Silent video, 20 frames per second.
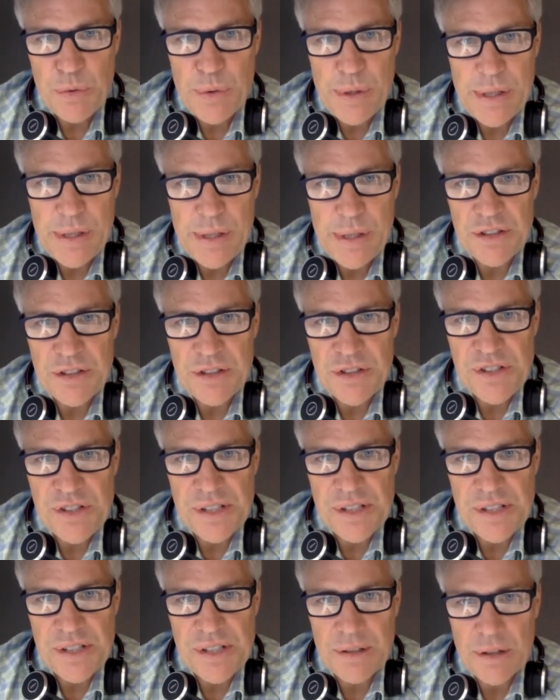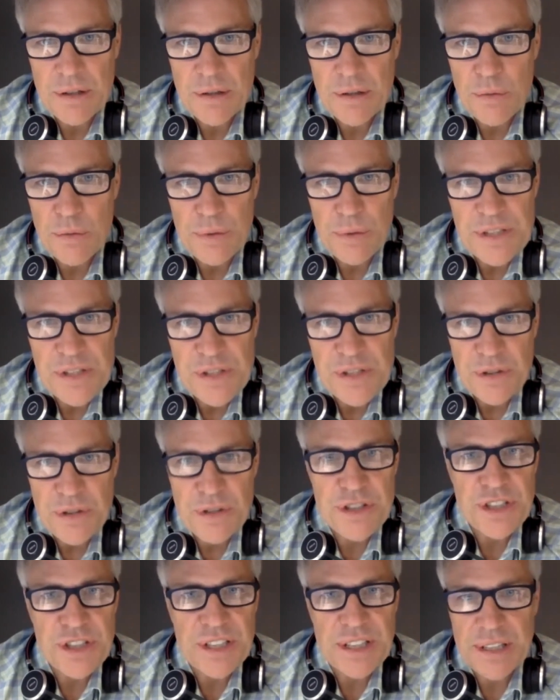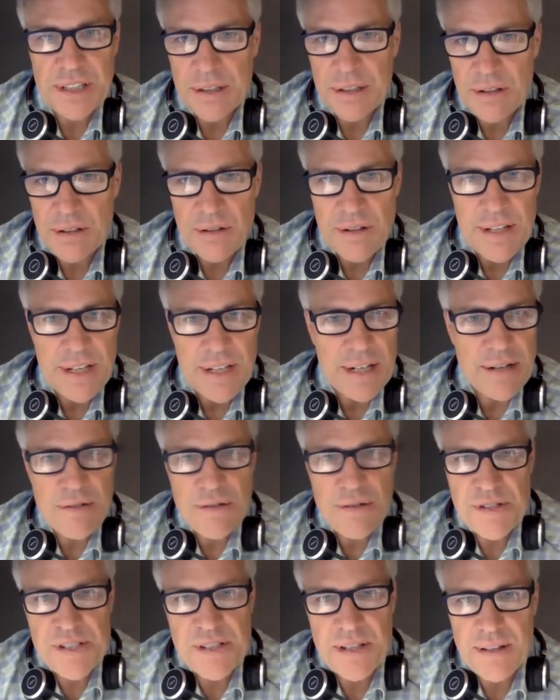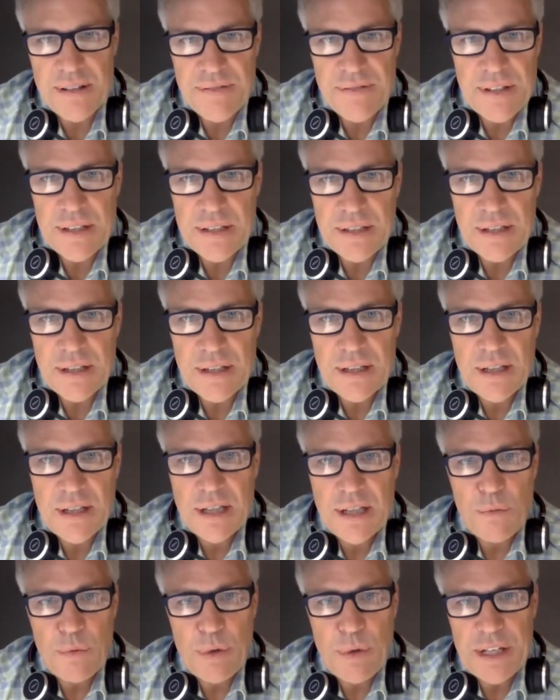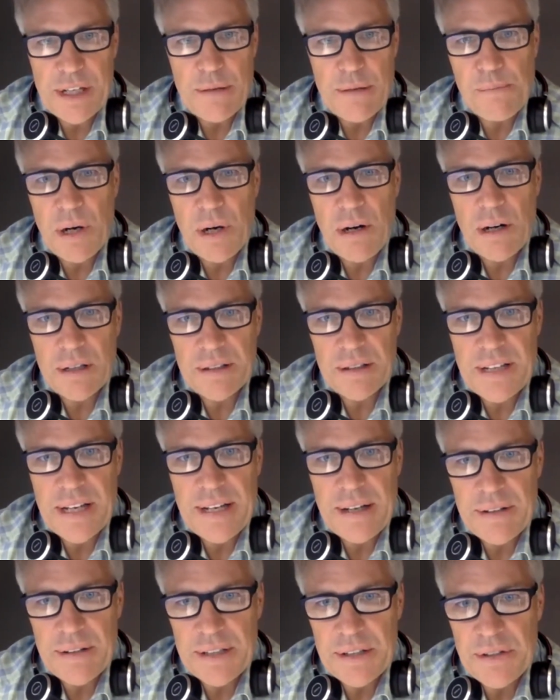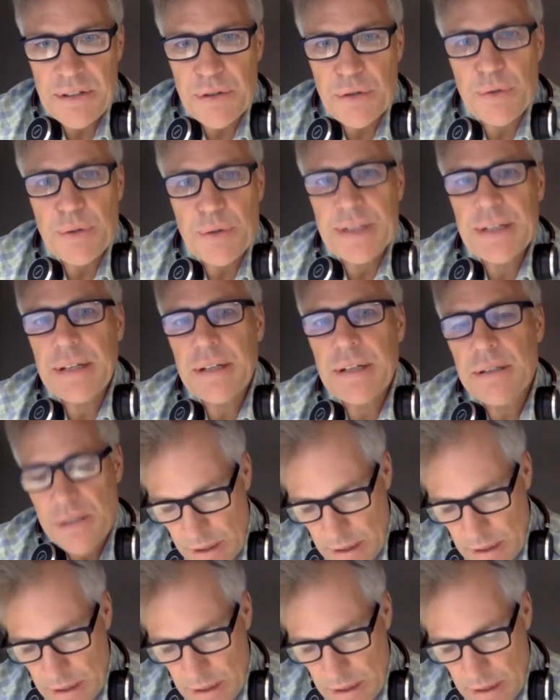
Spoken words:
a week just in researching and all that other stuff that we get bogged down in doing.